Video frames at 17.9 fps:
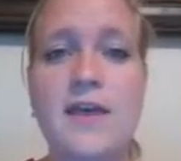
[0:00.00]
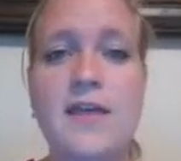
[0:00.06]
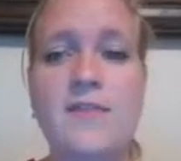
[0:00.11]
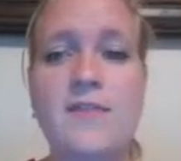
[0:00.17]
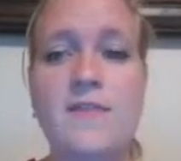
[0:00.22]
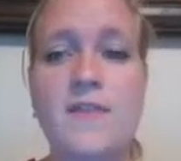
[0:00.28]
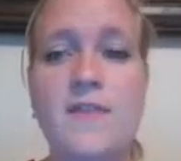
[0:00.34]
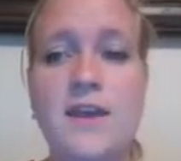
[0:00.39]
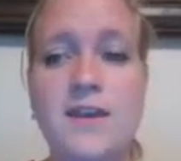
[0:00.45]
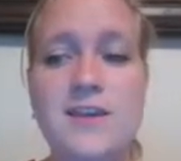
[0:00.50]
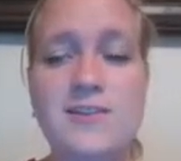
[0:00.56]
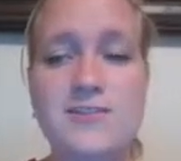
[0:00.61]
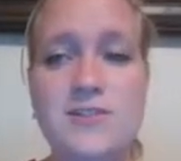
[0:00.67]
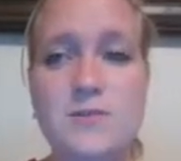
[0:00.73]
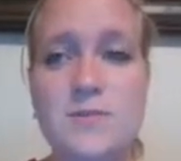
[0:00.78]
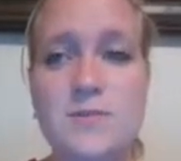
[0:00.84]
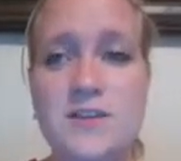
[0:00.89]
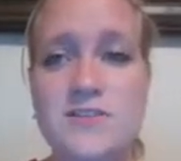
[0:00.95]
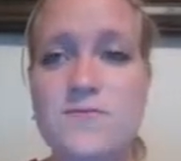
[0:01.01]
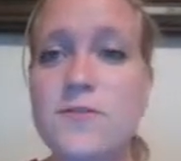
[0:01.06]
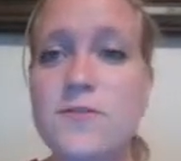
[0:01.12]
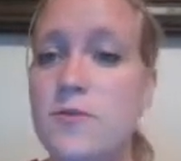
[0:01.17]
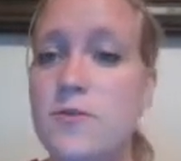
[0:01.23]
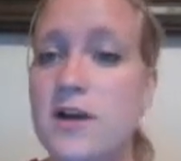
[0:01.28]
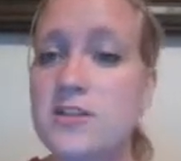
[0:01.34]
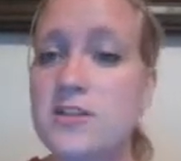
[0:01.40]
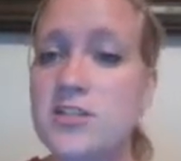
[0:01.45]
Thank you so much for
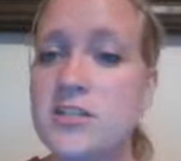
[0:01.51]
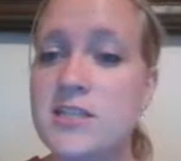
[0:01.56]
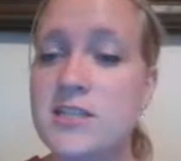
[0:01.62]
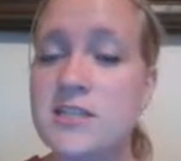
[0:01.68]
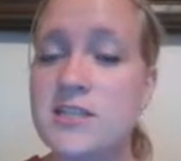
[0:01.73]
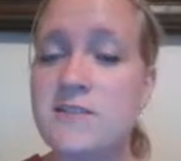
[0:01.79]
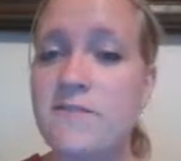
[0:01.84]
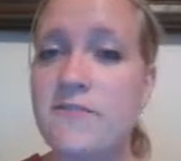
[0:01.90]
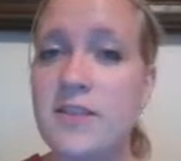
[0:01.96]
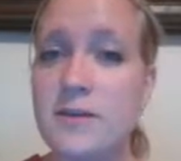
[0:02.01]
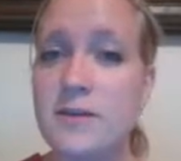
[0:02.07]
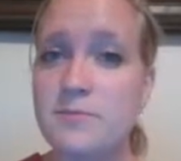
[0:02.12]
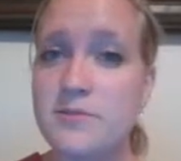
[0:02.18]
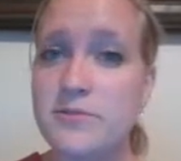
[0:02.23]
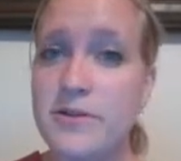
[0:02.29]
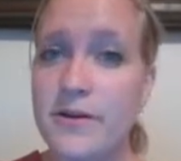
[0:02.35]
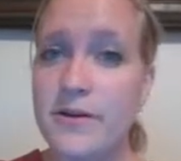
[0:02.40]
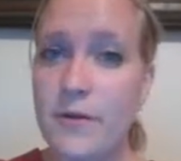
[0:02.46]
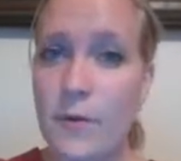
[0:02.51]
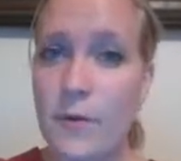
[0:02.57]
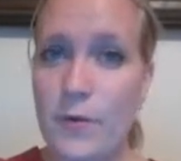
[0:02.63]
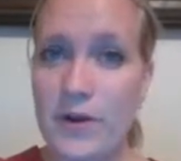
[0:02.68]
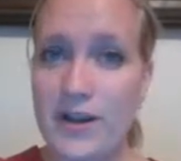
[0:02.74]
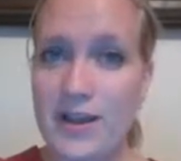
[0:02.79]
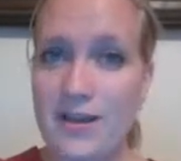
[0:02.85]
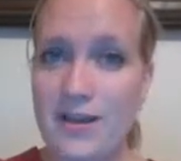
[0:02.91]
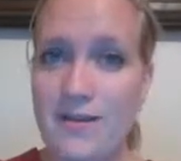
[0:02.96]
watching this flipped
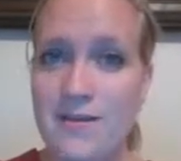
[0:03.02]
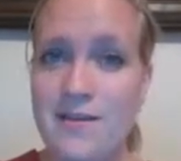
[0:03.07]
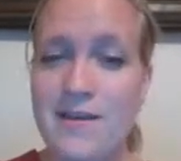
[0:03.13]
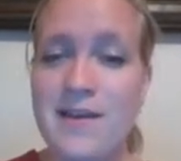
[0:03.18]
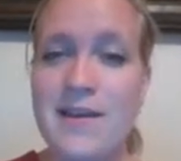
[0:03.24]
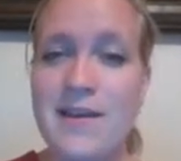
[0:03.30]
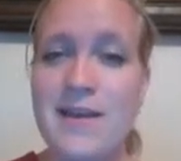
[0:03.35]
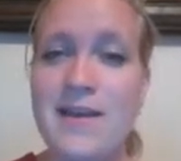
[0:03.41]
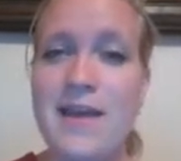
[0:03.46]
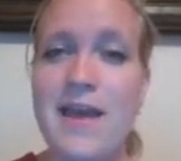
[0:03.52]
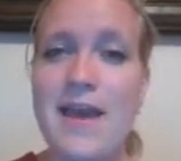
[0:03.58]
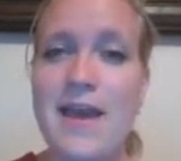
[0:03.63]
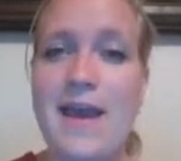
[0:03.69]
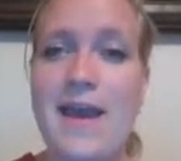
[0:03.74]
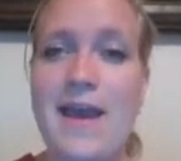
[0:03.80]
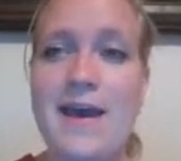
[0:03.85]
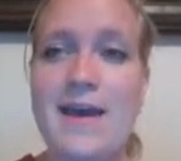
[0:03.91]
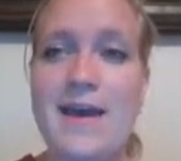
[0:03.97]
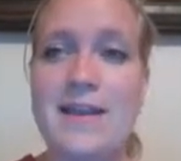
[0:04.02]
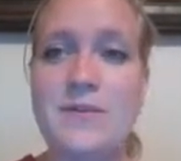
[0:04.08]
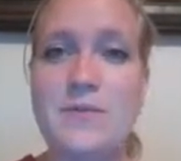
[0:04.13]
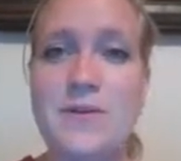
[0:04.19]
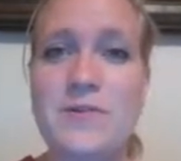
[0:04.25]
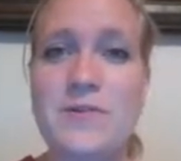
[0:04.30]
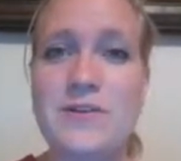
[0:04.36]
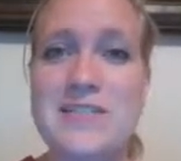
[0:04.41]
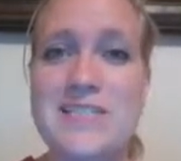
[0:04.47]
recording, and
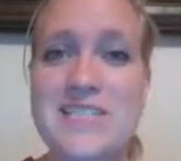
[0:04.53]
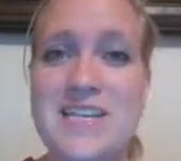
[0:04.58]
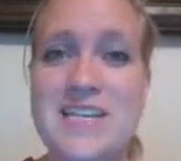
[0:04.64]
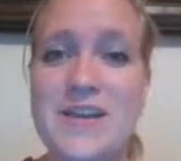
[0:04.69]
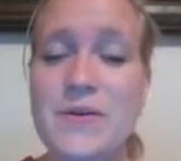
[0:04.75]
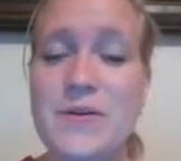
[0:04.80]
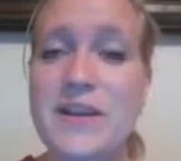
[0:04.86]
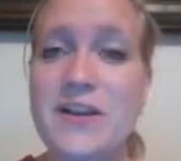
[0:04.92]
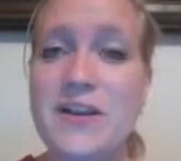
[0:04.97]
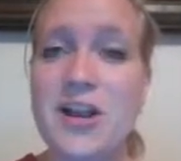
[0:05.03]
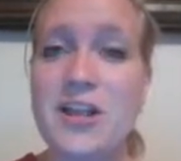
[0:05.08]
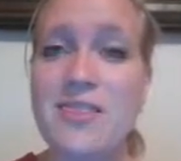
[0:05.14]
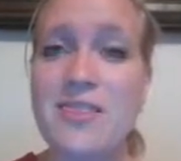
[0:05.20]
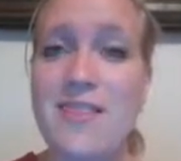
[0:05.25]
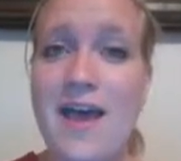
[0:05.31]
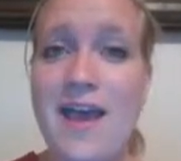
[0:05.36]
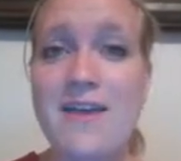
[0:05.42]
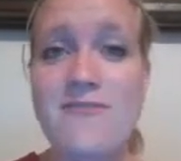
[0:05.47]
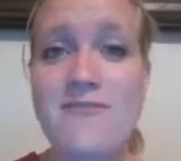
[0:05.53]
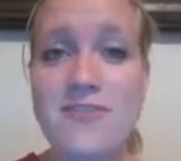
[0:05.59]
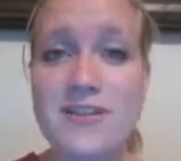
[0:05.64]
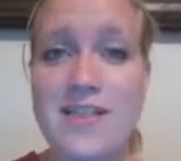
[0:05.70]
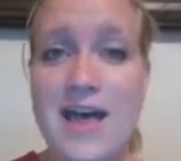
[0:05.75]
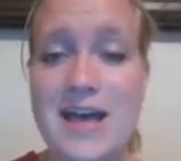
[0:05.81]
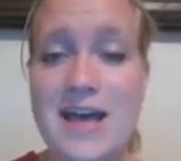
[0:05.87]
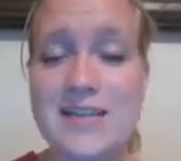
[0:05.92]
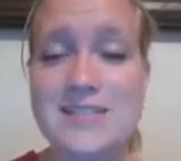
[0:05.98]
we will see you in our live
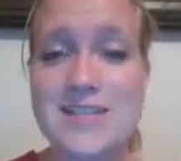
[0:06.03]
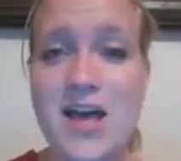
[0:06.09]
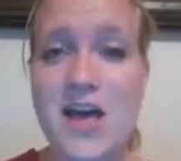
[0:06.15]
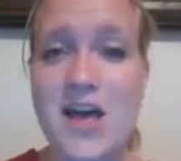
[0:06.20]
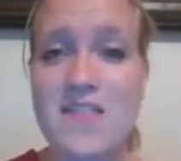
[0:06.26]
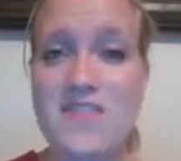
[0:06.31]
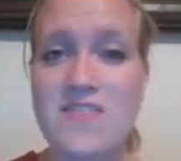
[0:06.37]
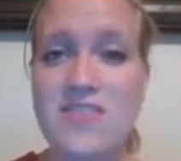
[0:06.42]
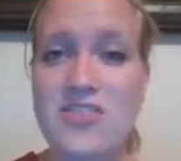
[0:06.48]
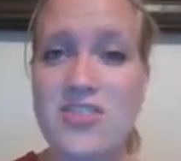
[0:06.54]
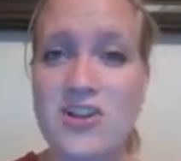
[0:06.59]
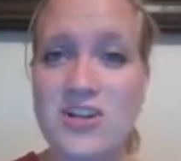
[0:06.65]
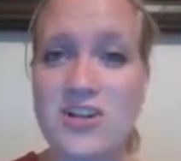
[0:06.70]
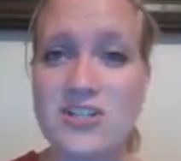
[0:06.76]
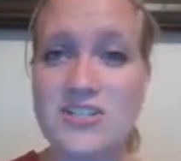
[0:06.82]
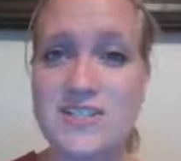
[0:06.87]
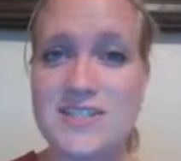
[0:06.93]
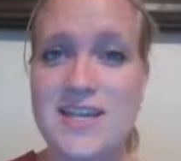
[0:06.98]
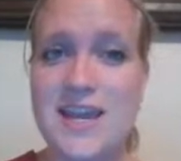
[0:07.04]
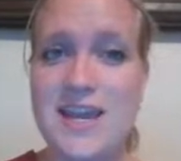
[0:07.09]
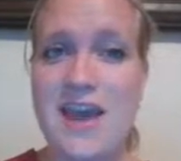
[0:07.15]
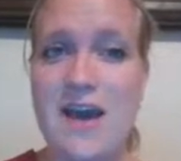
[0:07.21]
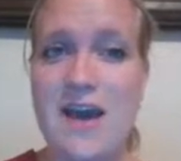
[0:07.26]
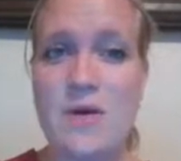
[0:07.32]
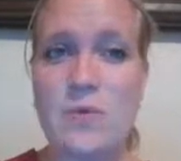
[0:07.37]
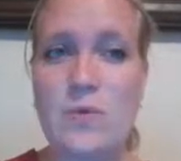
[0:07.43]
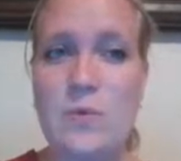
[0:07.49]
class on Thursday
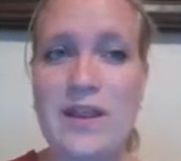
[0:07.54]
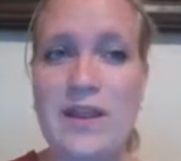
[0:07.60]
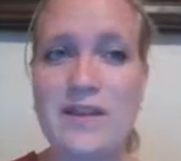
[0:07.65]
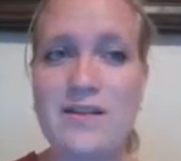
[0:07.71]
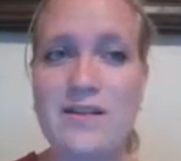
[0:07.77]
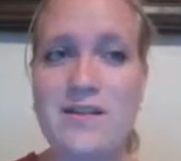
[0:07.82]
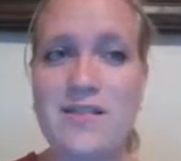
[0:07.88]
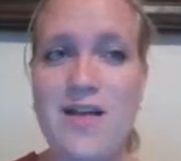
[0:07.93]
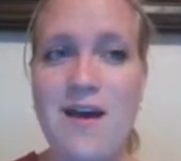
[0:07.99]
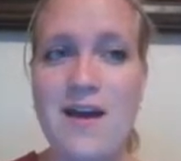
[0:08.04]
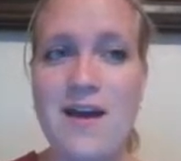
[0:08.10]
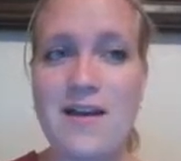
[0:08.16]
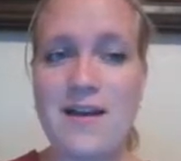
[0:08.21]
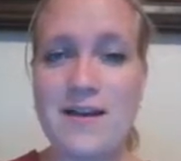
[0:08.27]
at 1 o'clock.